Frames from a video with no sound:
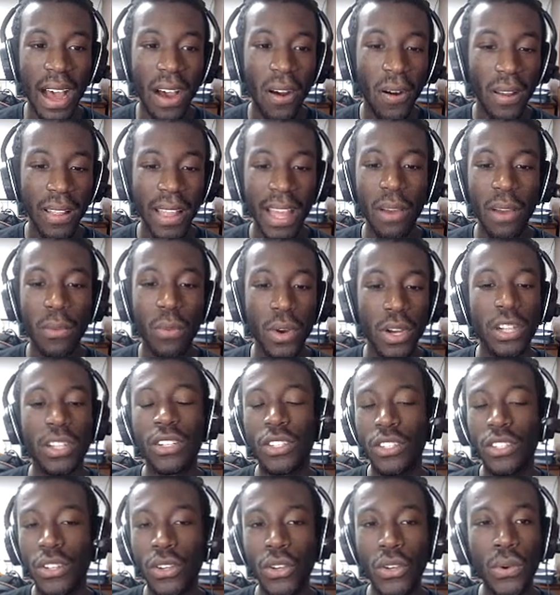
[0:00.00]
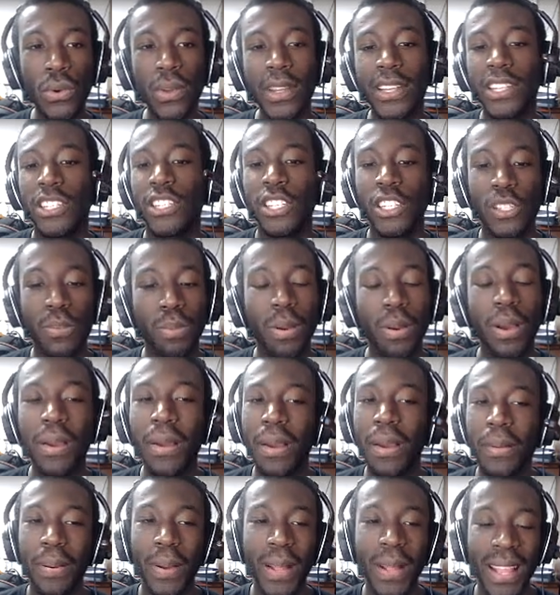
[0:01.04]
All I want to do is just
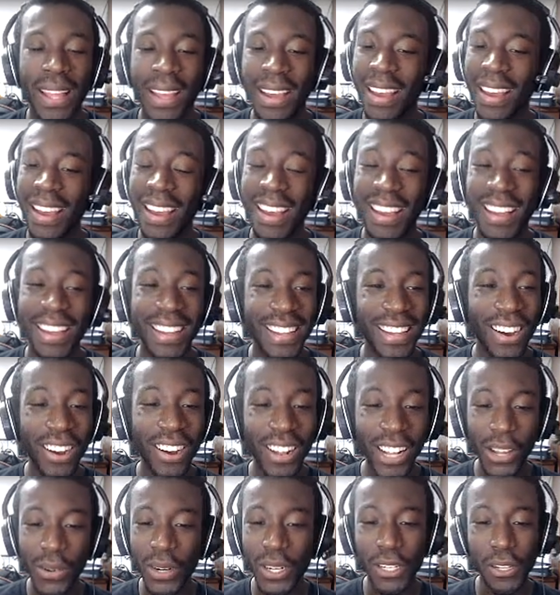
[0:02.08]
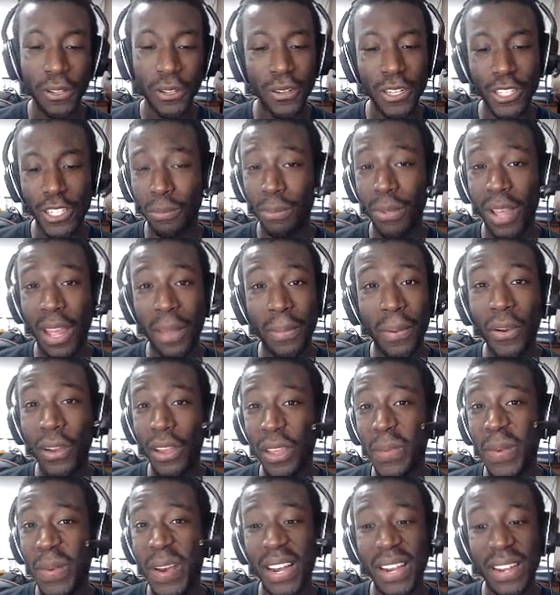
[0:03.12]
all I want to do is just play
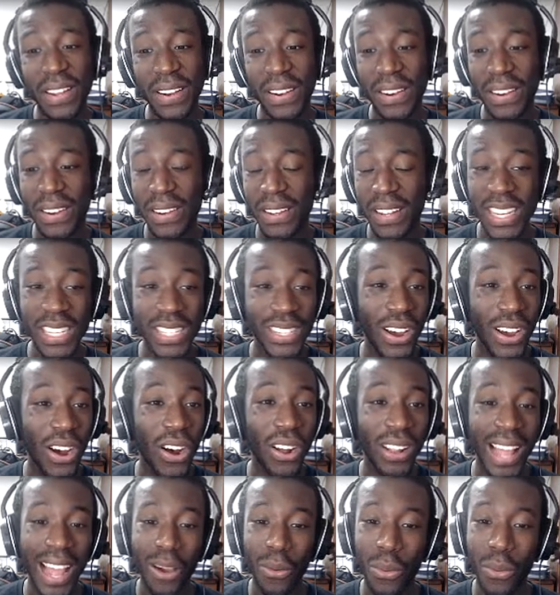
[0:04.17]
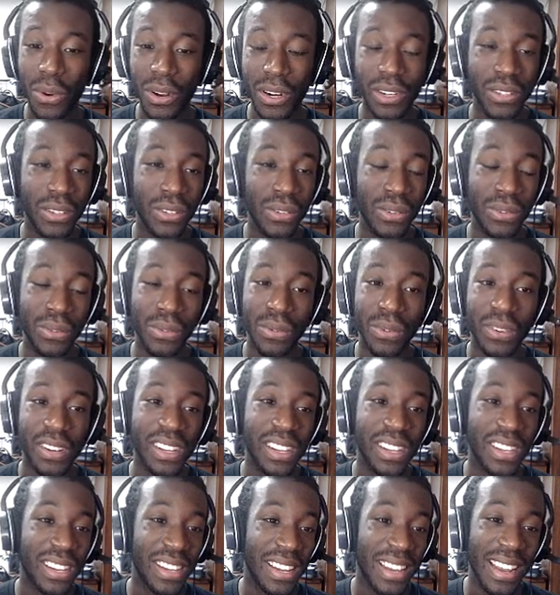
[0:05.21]
Pokemon, y'all. That's all I want to do,
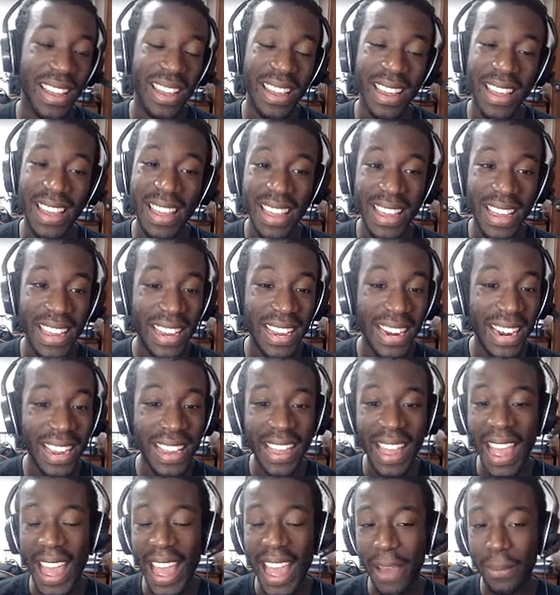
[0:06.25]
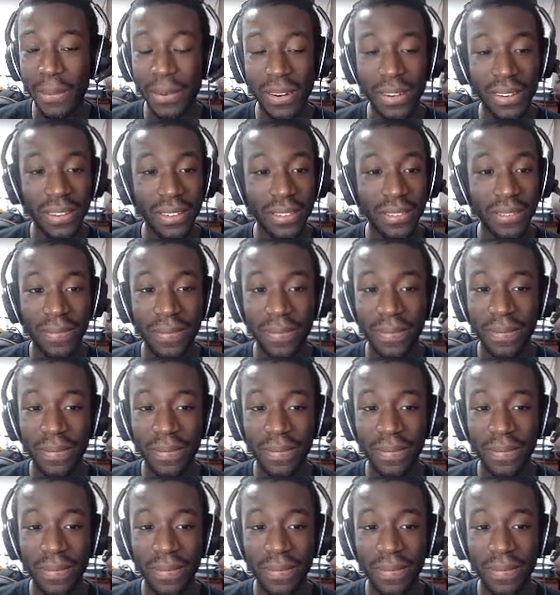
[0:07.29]
and it ain't happening.